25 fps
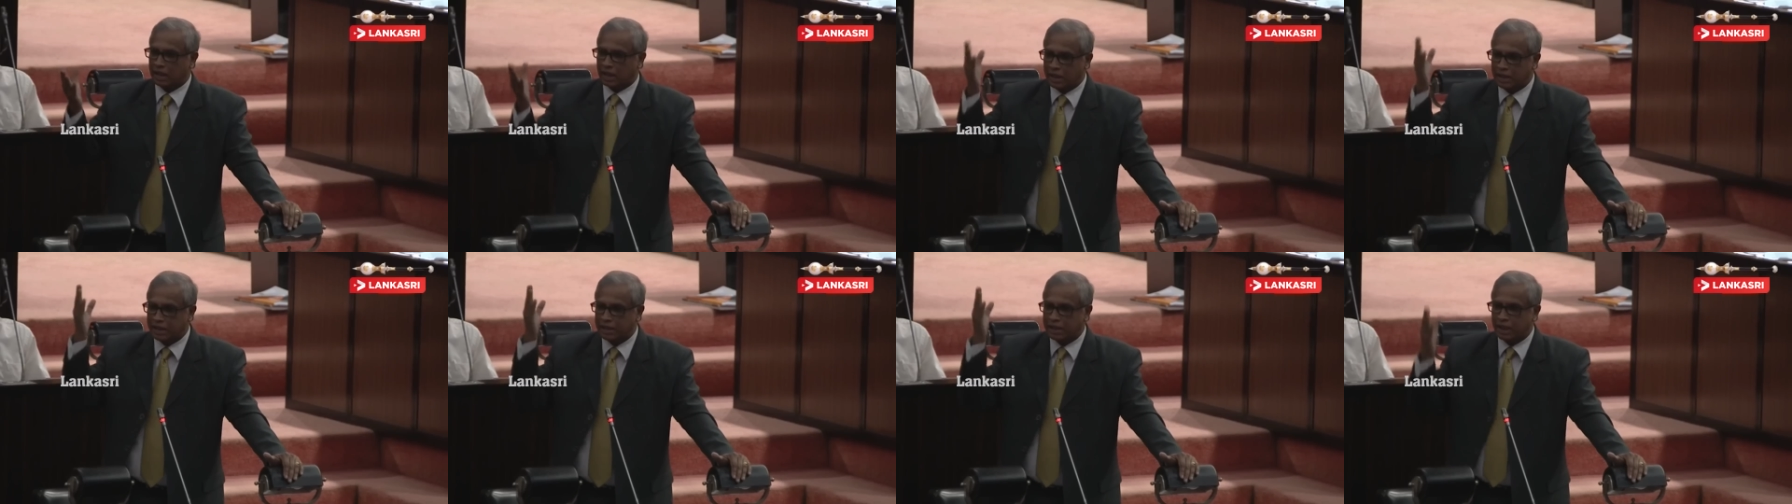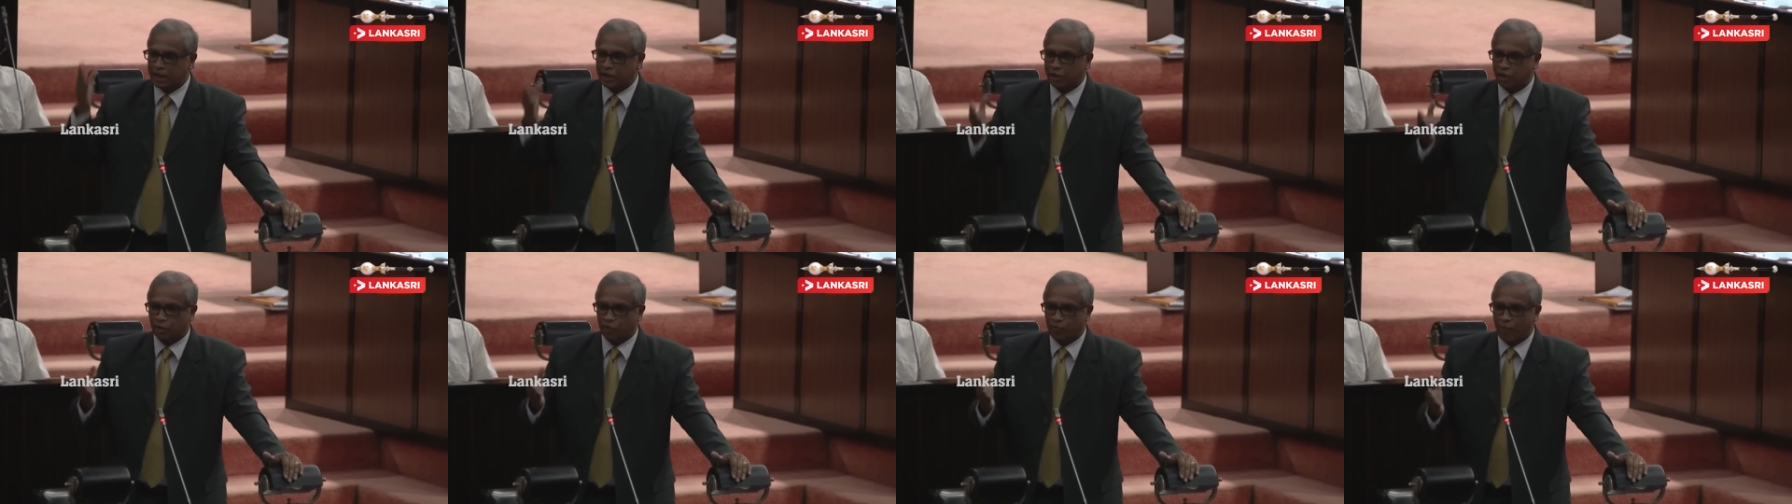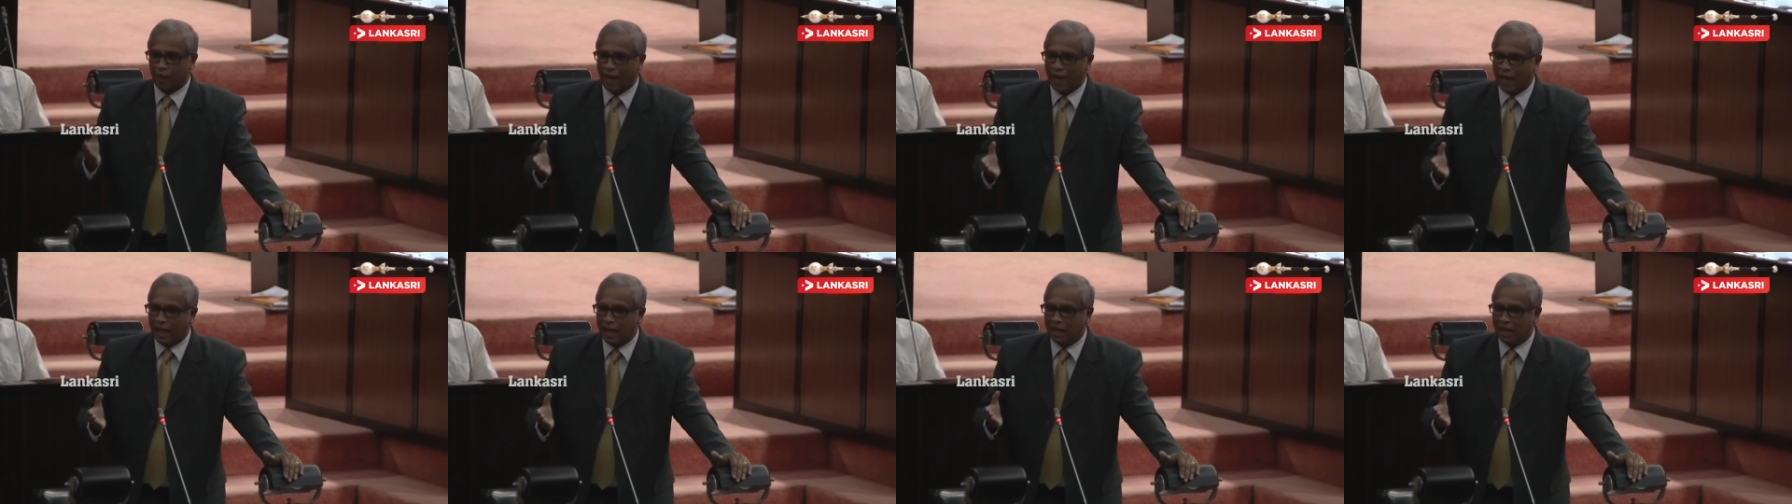consent to
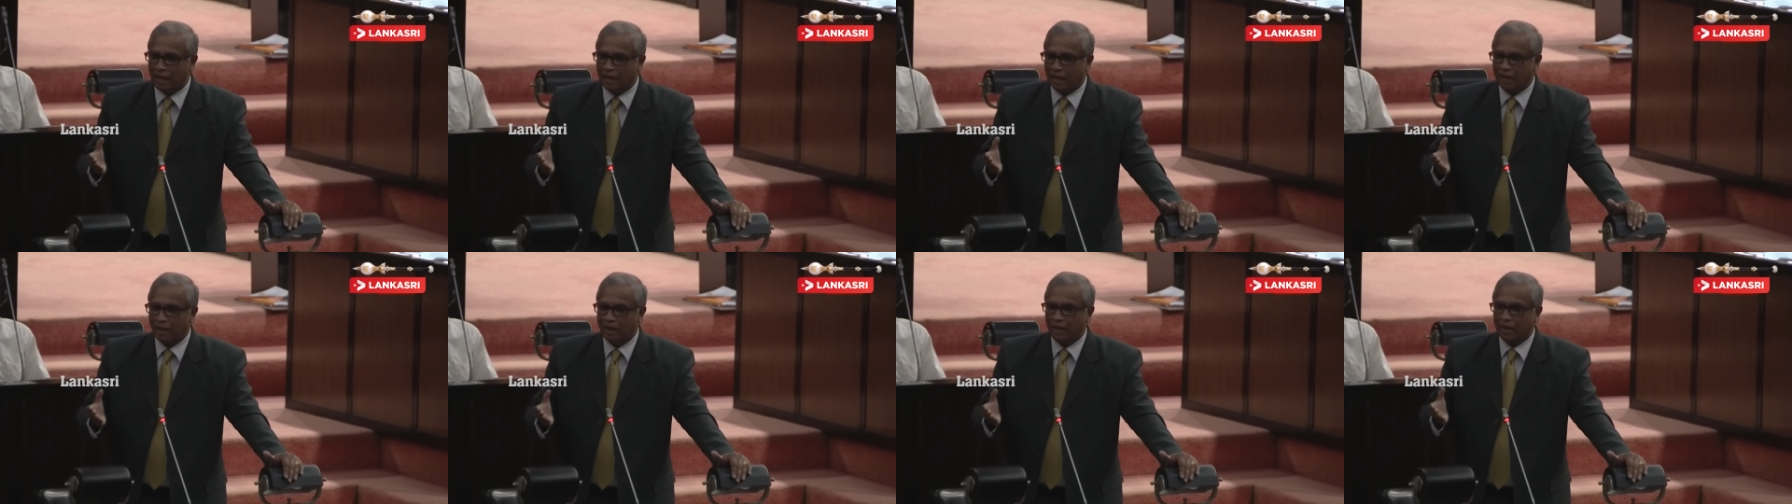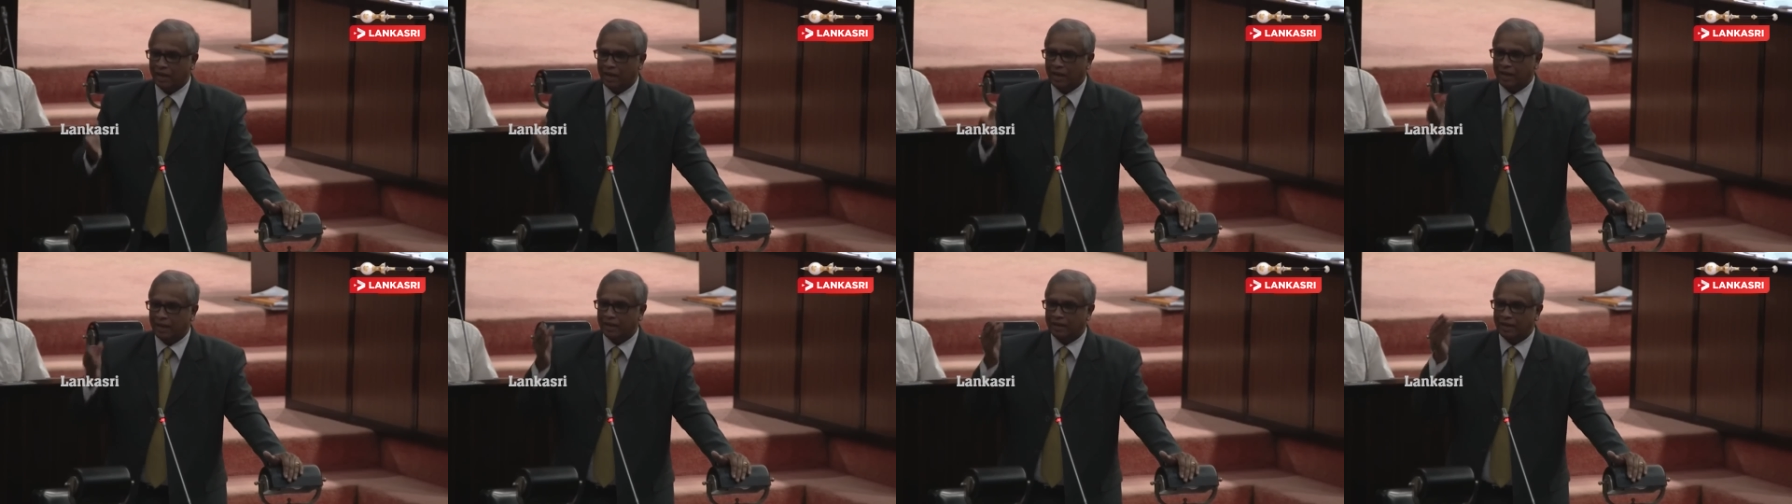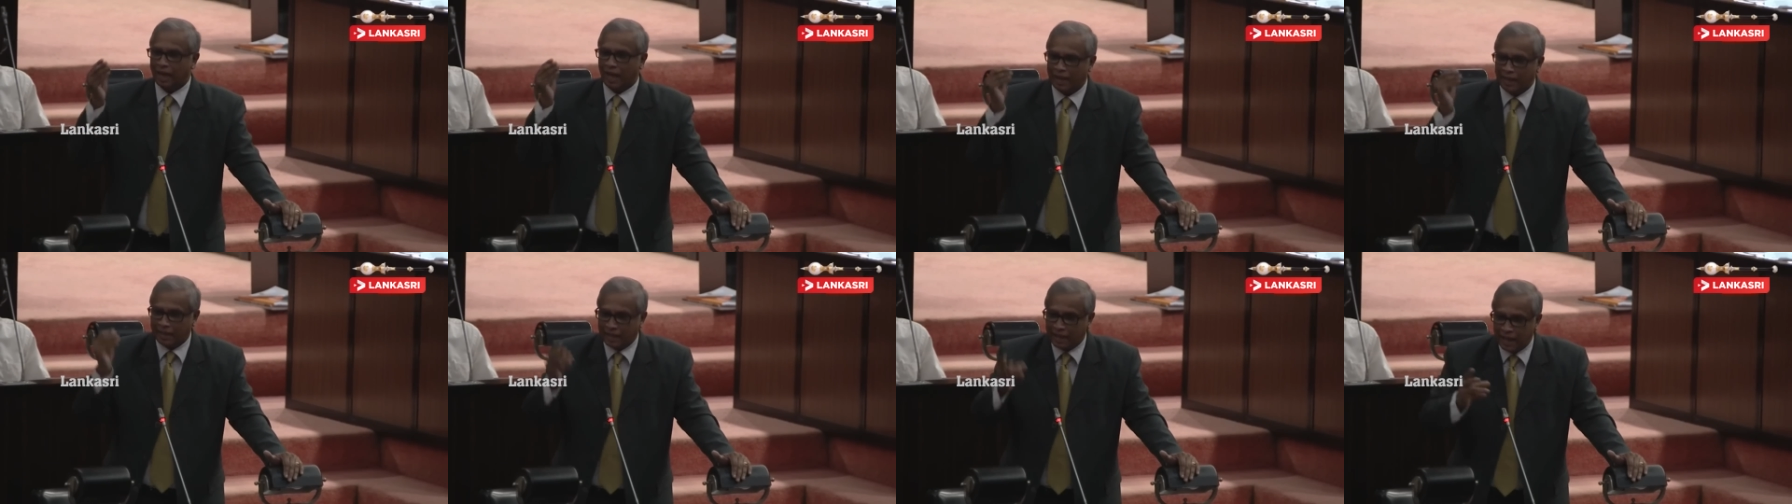bail in
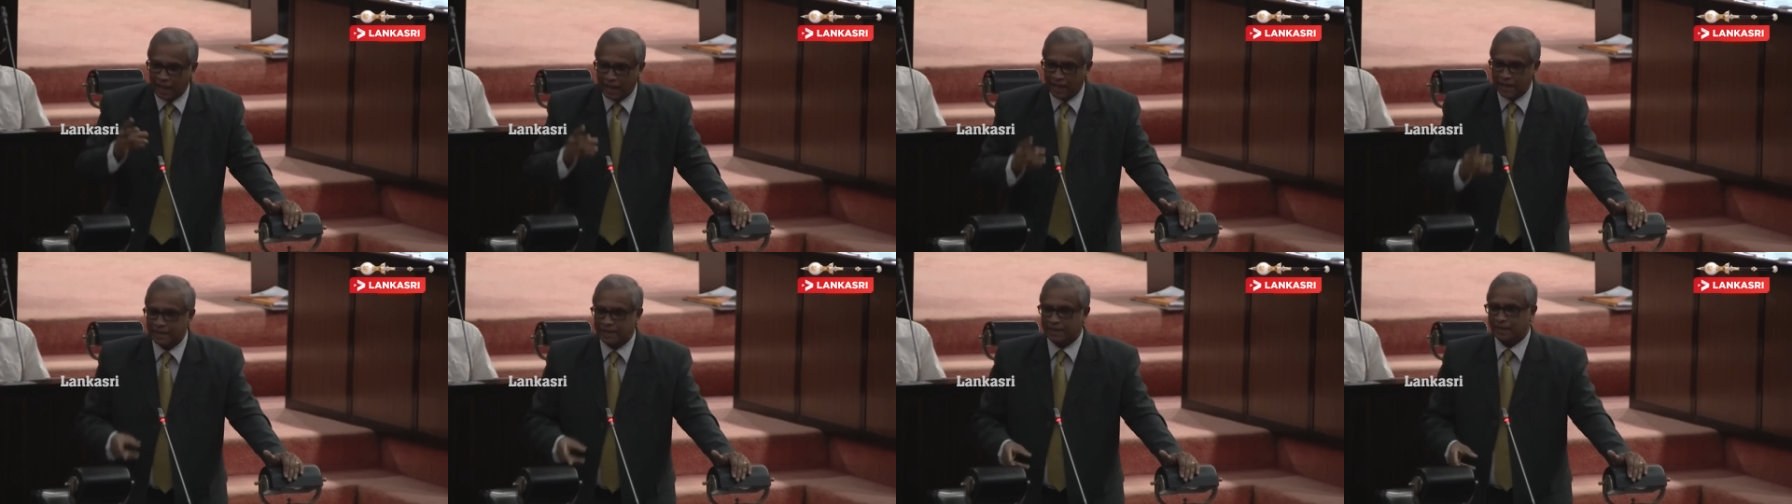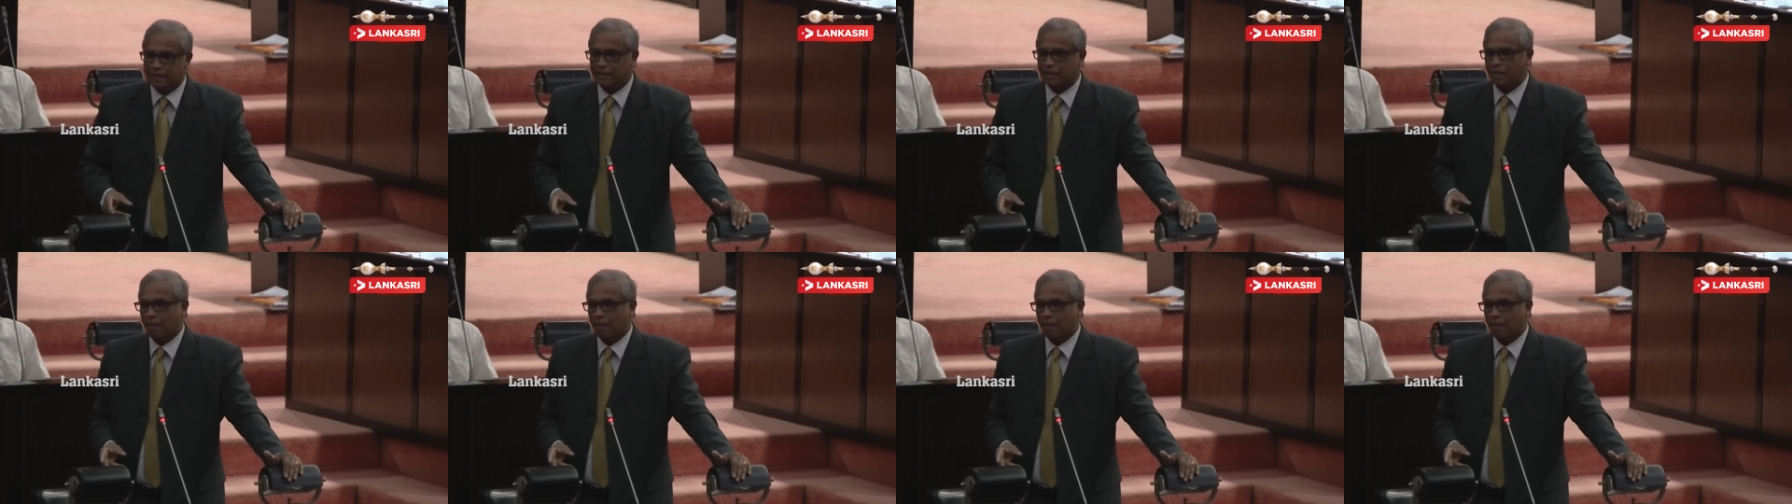that case?